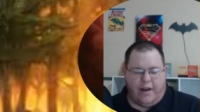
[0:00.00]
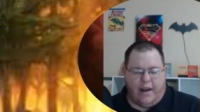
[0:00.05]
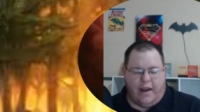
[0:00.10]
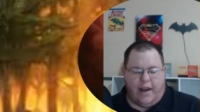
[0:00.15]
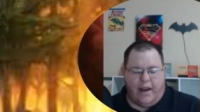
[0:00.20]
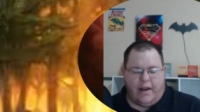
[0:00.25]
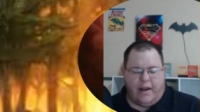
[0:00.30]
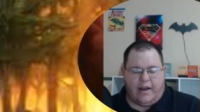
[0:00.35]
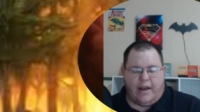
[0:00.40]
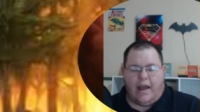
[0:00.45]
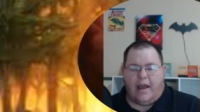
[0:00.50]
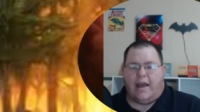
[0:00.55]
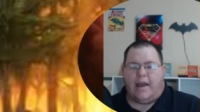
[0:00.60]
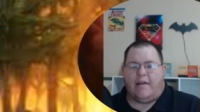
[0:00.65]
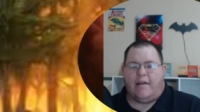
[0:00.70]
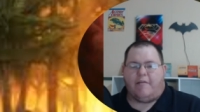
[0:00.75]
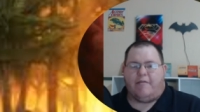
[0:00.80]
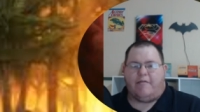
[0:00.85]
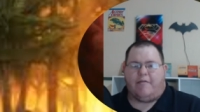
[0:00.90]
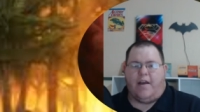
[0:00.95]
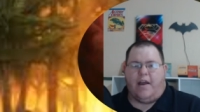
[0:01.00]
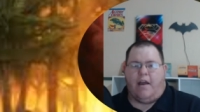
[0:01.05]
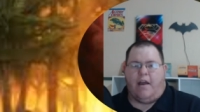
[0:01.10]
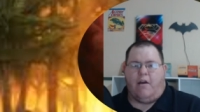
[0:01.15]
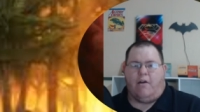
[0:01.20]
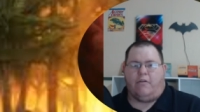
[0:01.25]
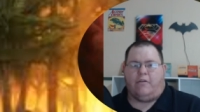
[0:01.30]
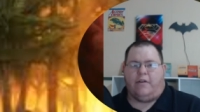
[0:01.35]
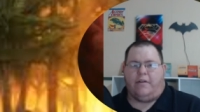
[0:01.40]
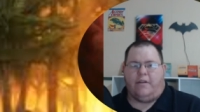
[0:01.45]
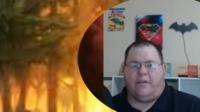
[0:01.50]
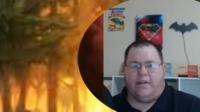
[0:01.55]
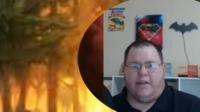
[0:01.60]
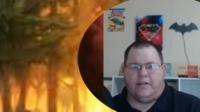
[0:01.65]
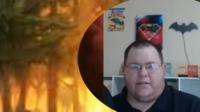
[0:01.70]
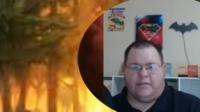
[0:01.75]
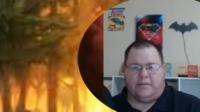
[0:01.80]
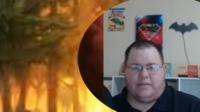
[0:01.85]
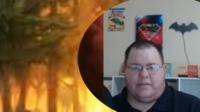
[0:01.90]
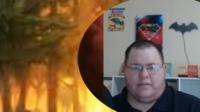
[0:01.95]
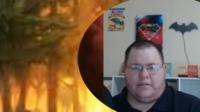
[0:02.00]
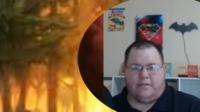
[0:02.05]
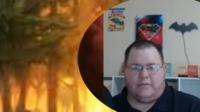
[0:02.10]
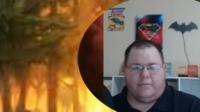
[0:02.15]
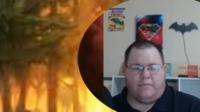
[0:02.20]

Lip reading: and I have found this.